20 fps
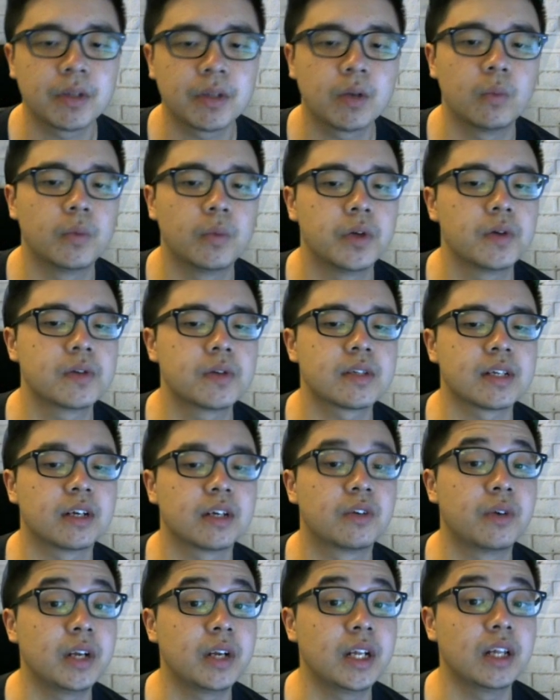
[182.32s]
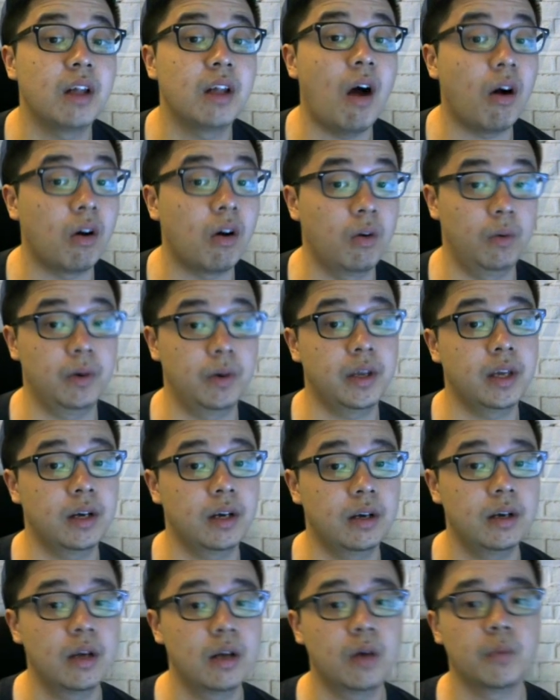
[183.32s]
We use a greedy Lock over
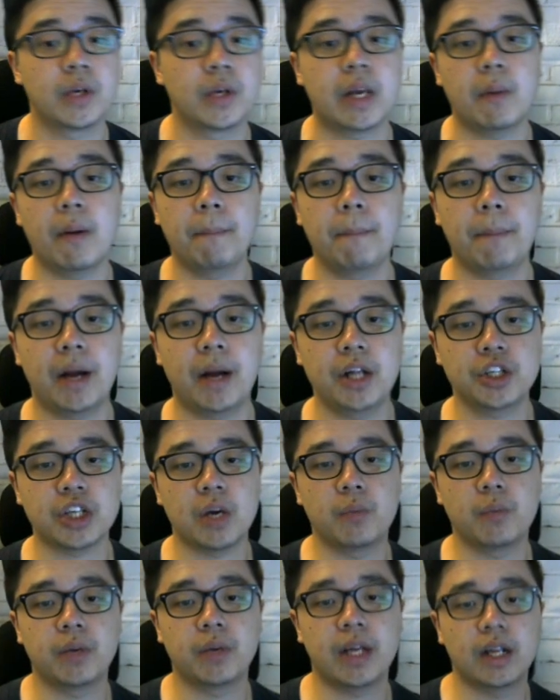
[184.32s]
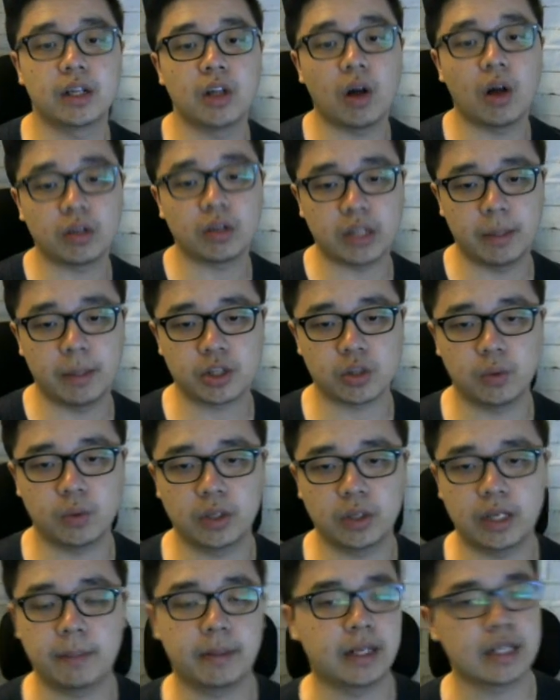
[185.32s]
here. We get 1 punch and we get a Lock damage
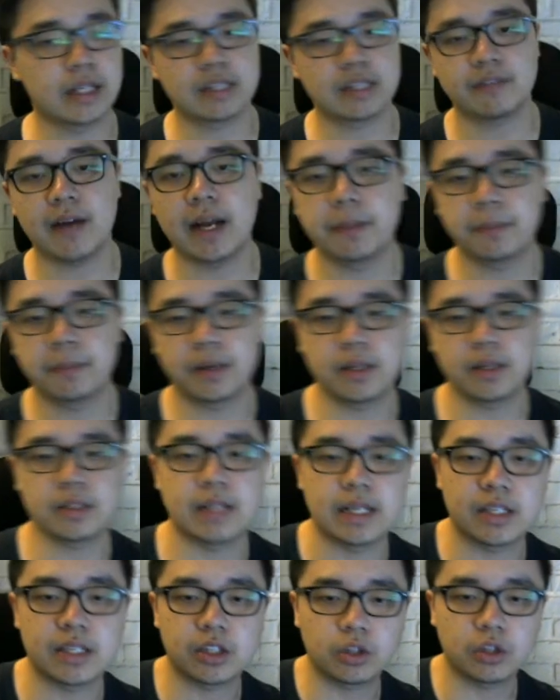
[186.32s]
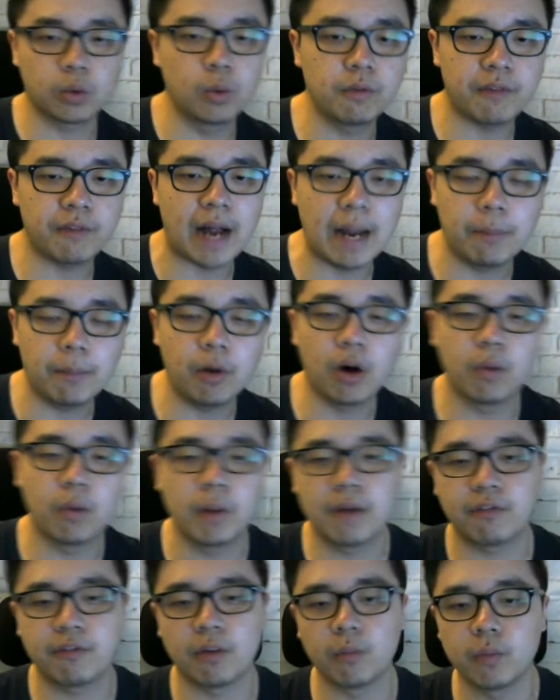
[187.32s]
over there, but that's fine because there's 2 Fireball
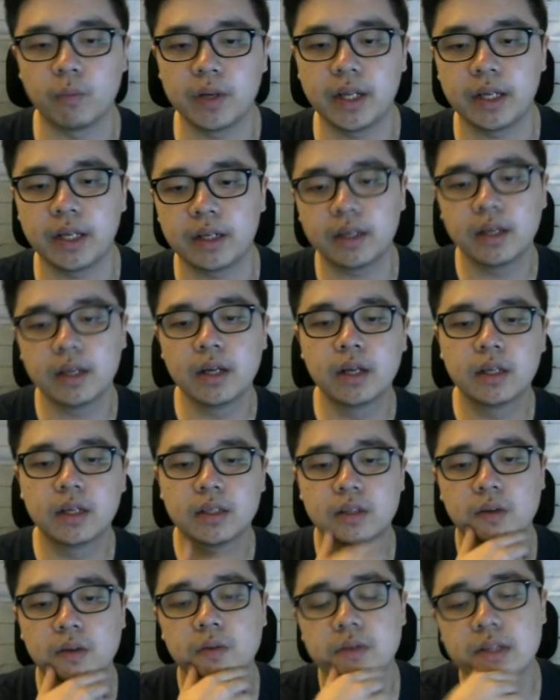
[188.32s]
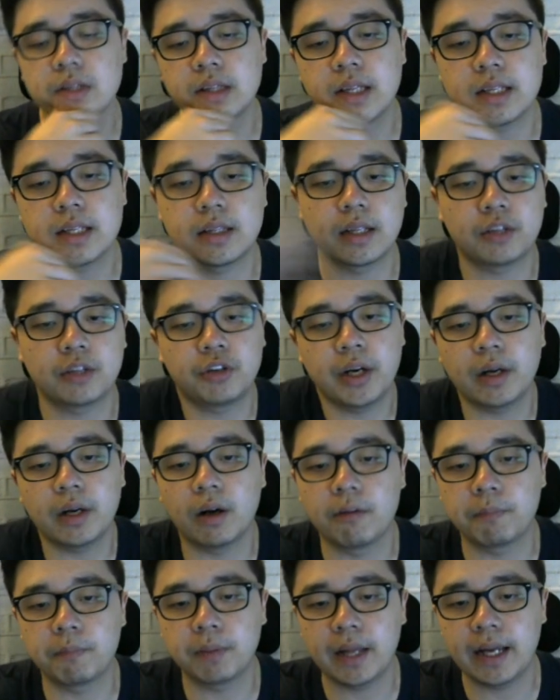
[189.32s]
away from winning. So the trick
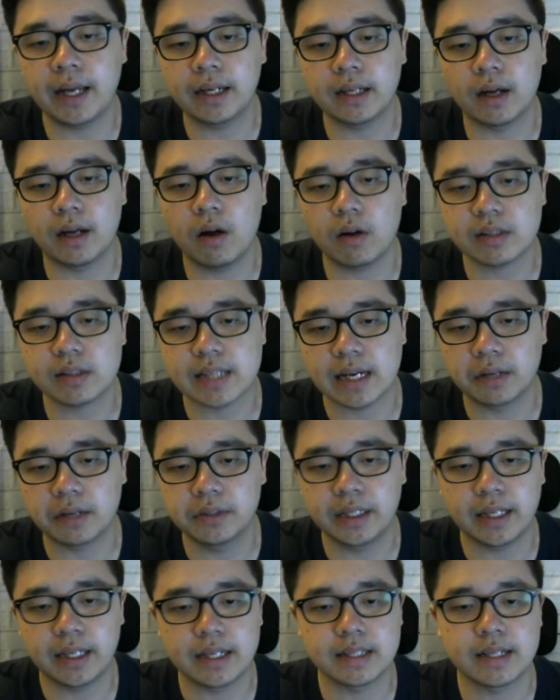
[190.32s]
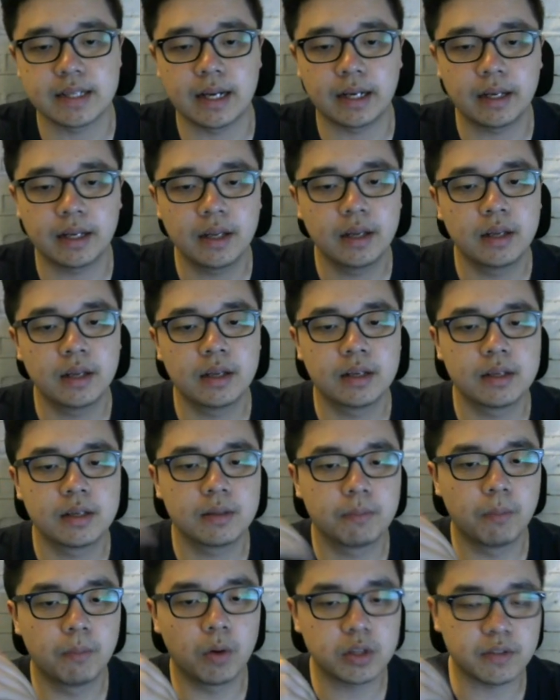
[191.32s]
of playing the Hog Cycle deck is that
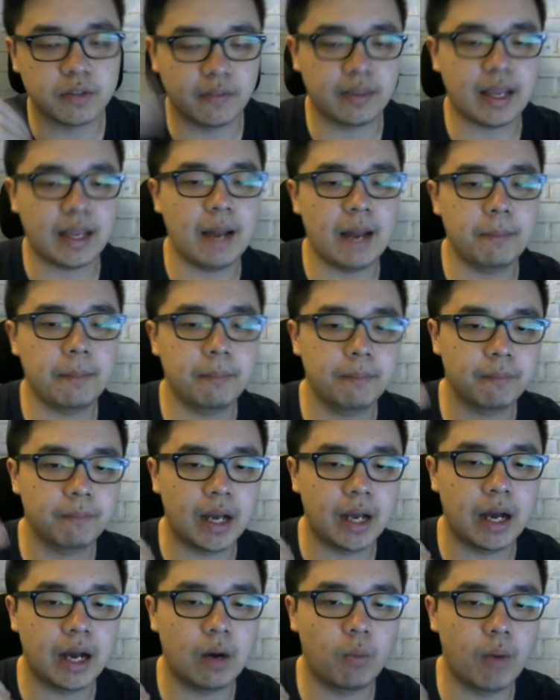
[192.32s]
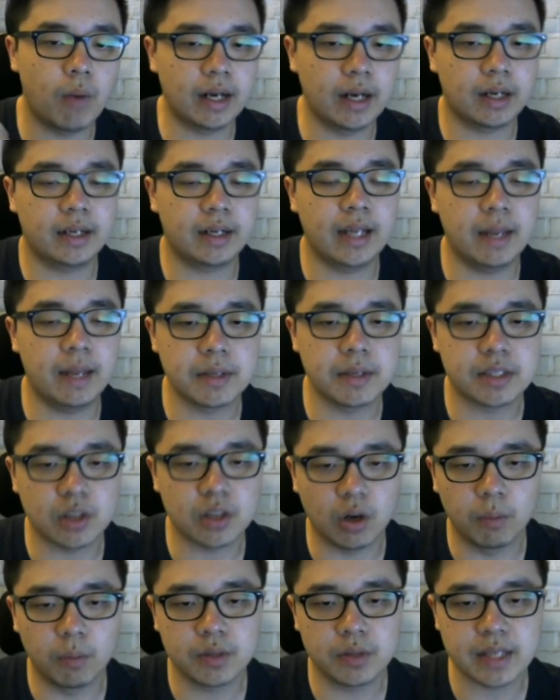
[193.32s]
most of the time, when the game is
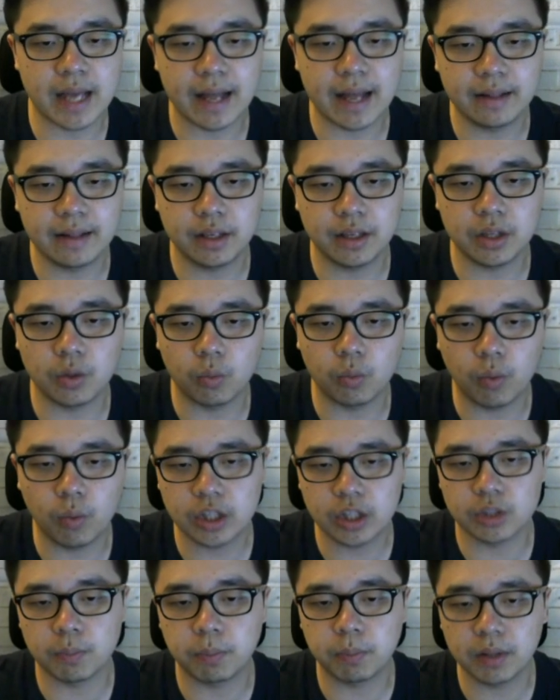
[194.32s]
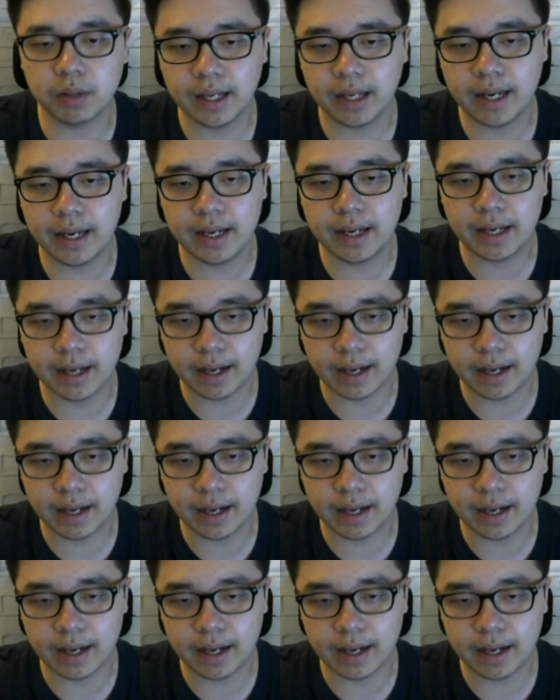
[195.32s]
almost ended, you want to play